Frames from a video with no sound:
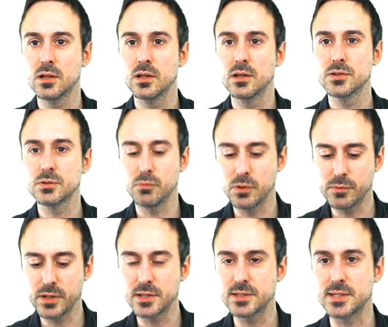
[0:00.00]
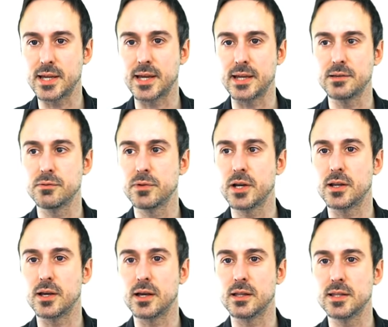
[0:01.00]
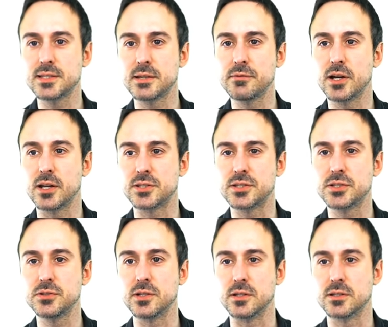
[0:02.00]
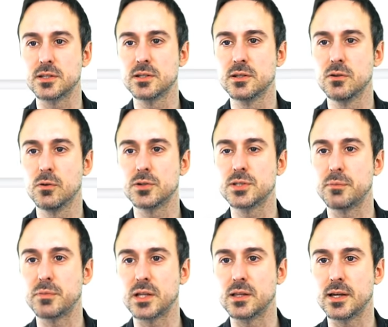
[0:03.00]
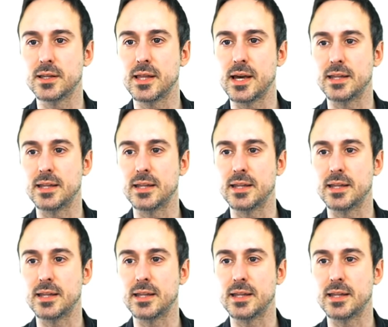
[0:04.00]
So what are we going to say? We got a, let's say we got a student or something like that.